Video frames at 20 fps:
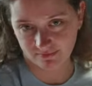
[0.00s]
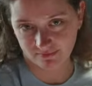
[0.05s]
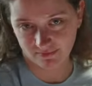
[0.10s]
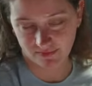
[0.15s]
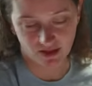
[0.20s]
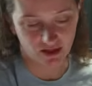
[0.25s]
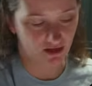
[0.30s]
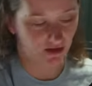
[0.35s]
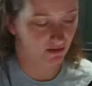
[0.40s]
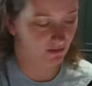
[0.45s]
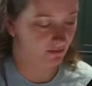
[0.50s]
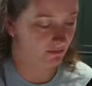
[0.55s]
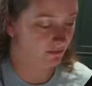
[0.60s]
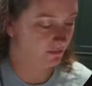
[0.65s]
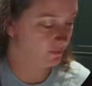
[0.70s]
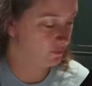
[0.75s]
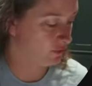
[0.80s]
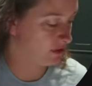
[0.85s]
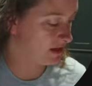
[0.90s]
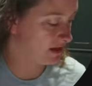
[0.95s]
you know,
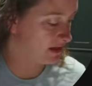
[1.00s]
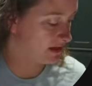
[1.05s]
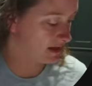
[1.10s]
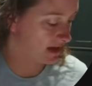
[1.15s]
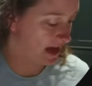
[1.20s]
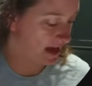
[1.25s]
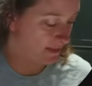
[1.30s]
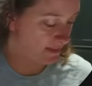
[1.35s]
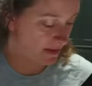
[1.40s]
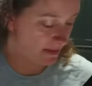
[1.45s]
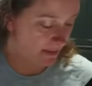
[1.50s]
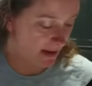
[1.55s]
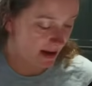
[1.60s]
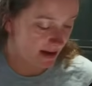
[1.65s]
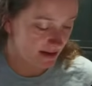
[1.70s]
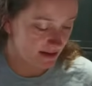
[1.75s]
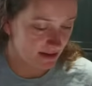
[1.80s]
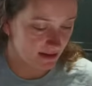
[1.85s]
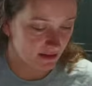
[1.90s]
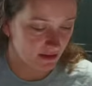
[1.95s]
we need to keep in
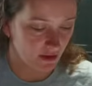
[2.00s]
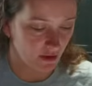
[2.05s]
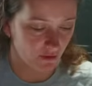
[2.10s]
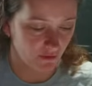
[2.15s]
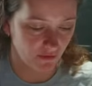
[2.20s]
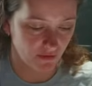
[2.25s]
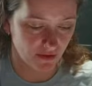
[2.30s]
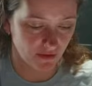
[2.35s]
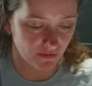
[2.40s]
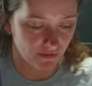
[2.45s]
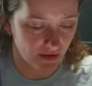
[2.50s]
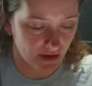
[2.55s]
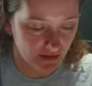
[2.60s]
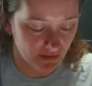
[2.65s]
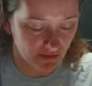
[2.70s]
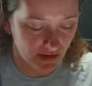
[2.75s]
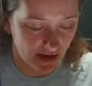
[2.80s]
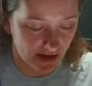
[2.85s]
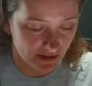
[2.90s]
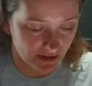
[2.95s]
mind. Go for the fun
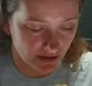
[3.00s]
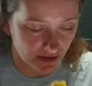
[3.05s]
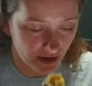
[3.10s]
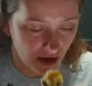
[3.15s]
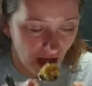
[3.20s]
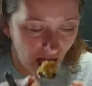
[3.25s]
factor.